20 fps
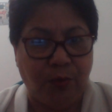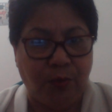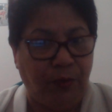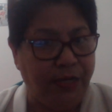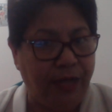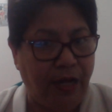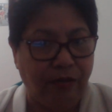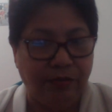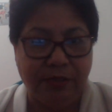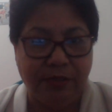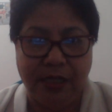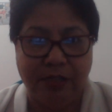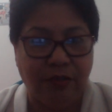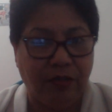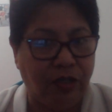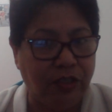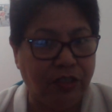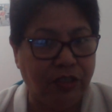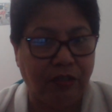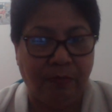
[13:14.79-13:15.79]
Without that
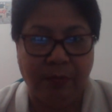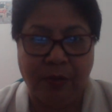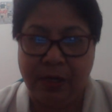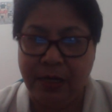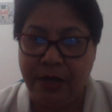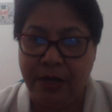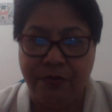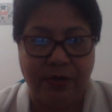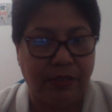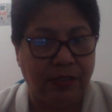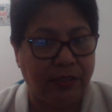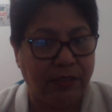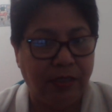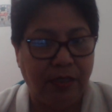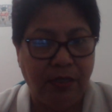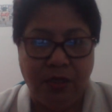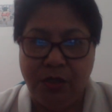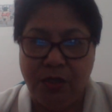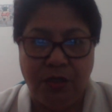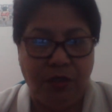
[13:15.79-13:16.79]
custom clearance,
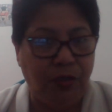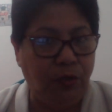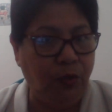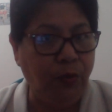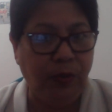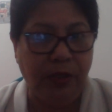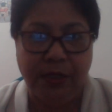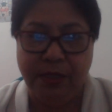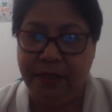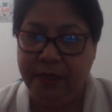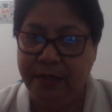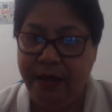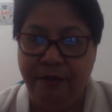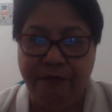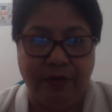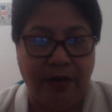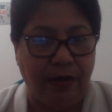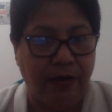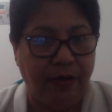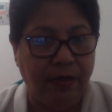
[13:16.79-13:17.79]
you will
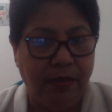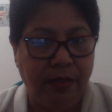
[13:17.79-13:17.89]
never